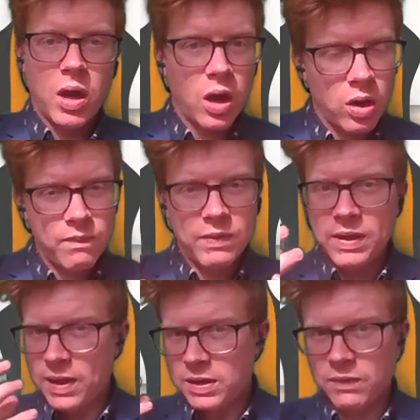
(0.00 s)

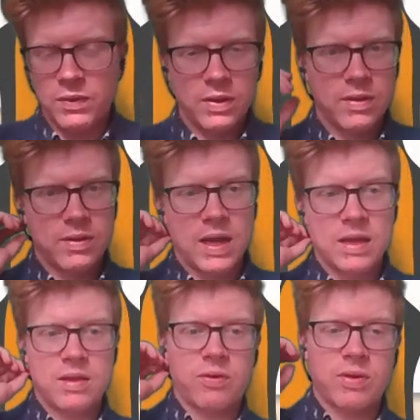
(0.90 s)
Hopefully that difference is
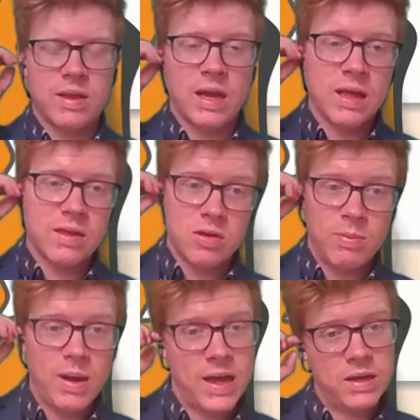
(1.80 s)
starting to crystallize in
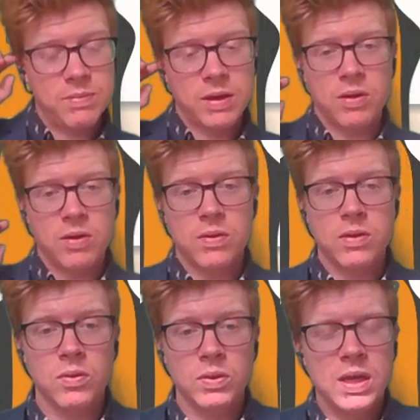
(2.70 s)
your mind,
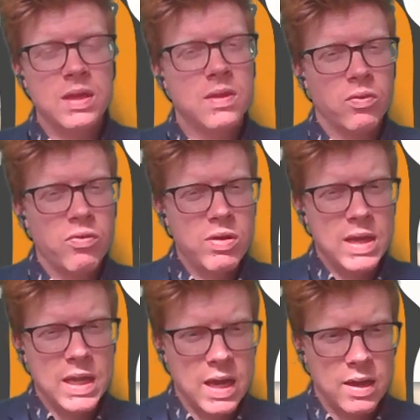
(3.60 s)
because you'll need to
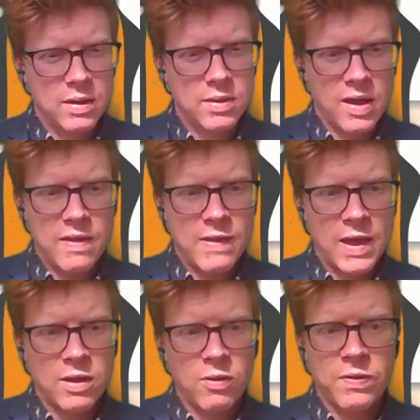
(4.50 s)
really
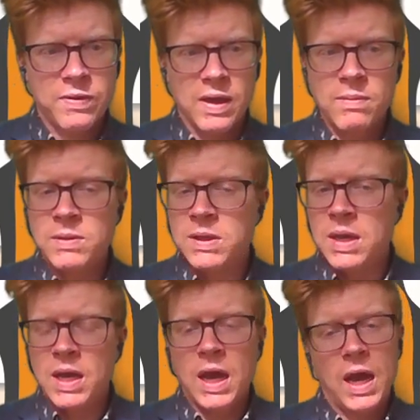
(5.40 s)
understand that concept
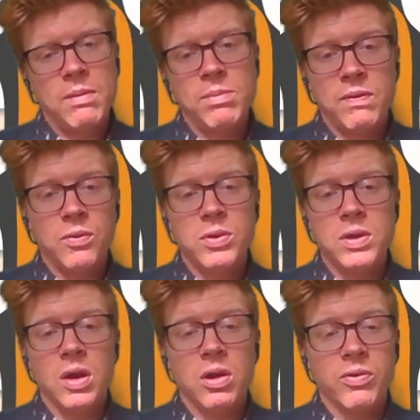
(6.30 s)
before
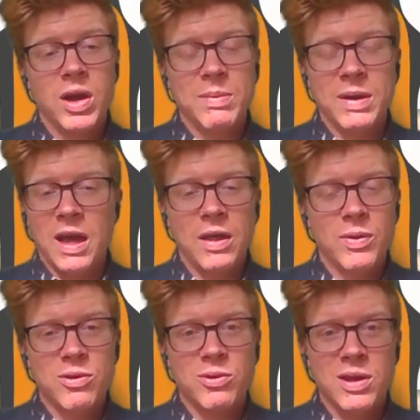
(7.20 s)
you go and write about it.
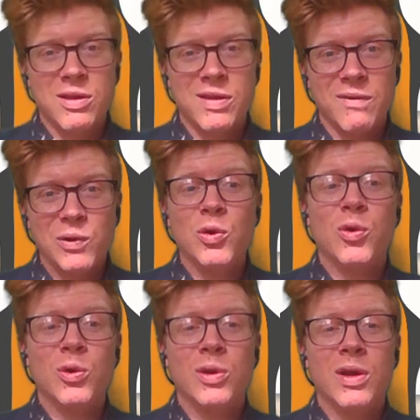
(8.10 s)
Otherwise you'll get yourself
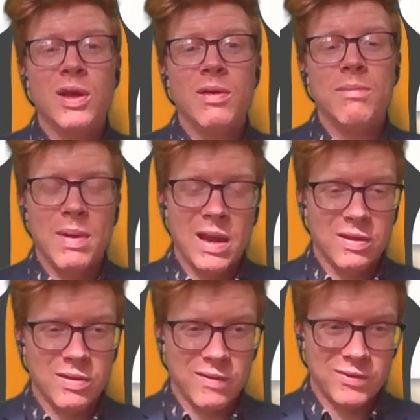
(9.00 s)
all
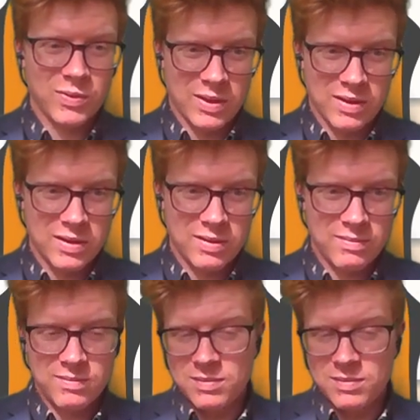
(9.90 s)
manners of twisted.